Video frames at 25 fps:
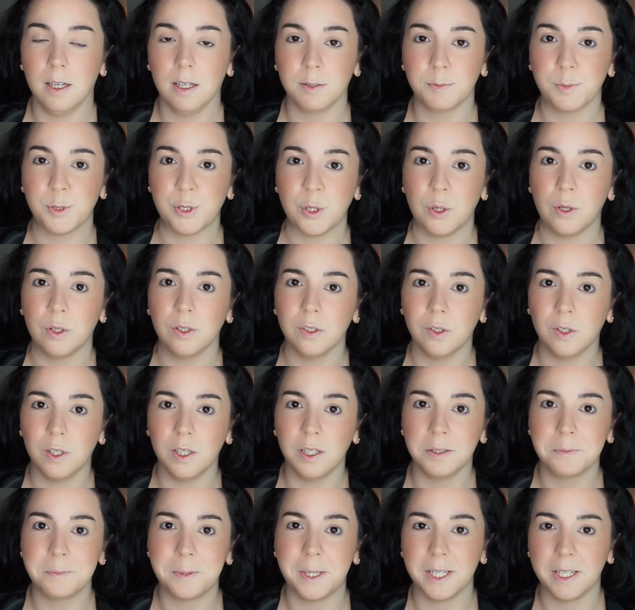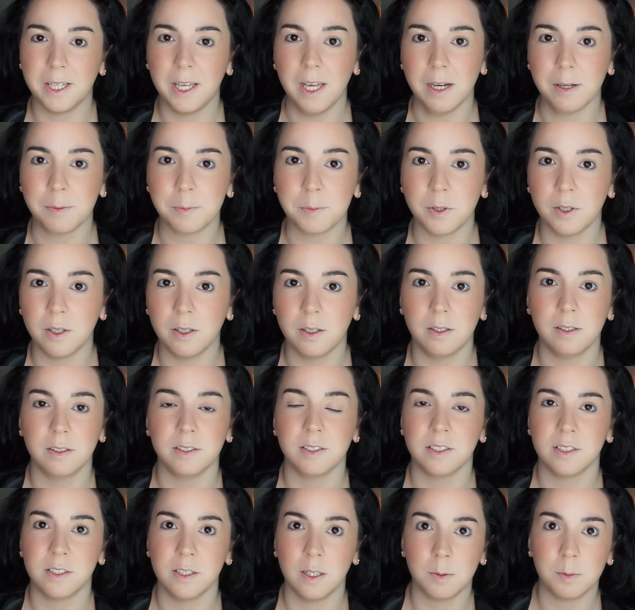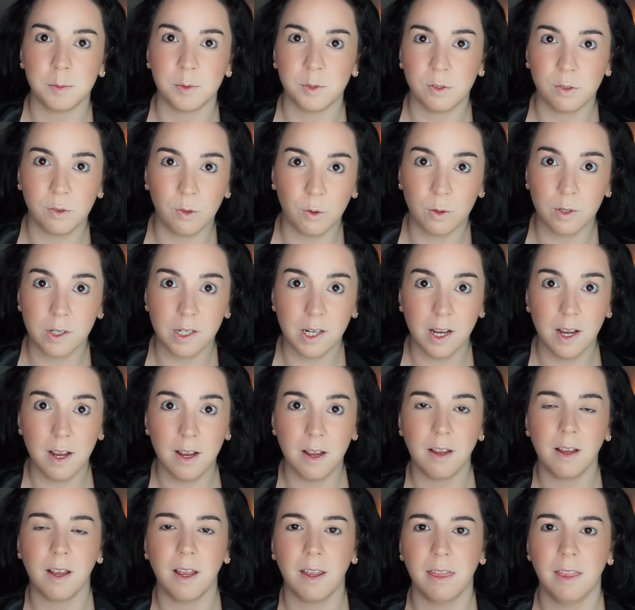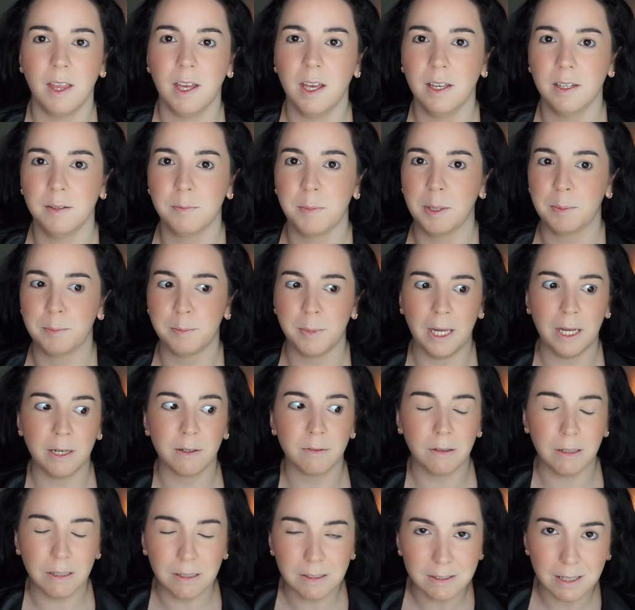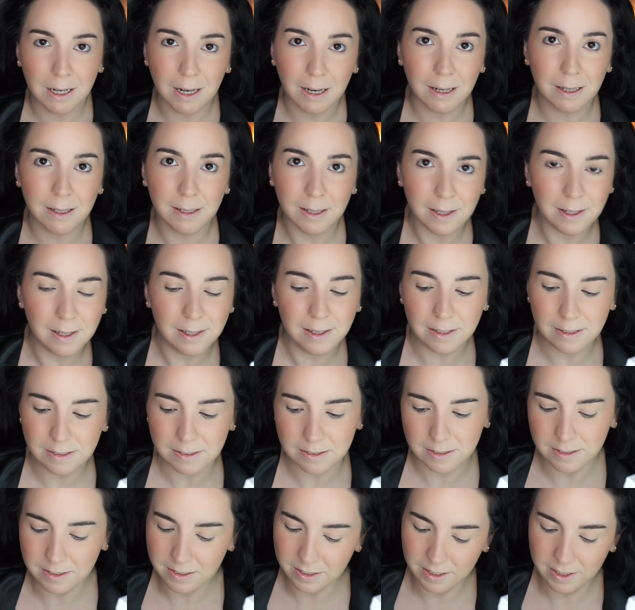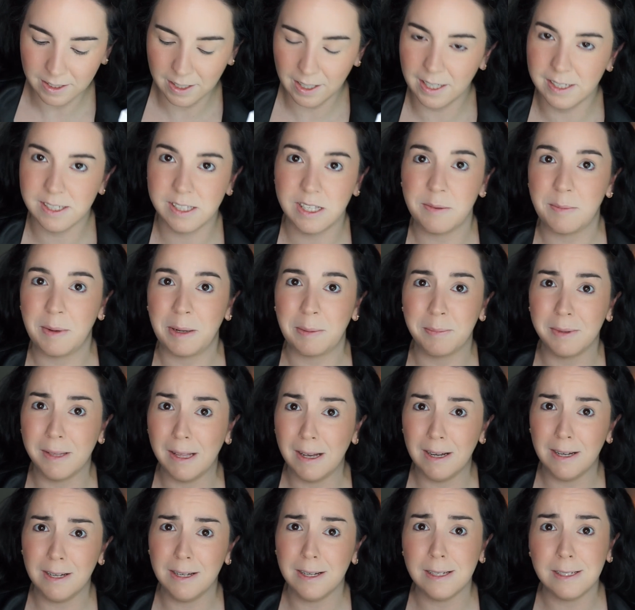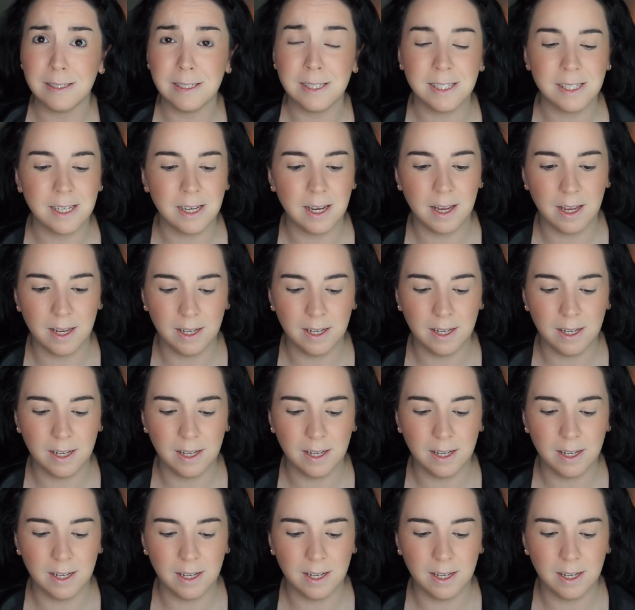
I'm so annoyed. My camera stopped recording and then my battery died and I did my blush.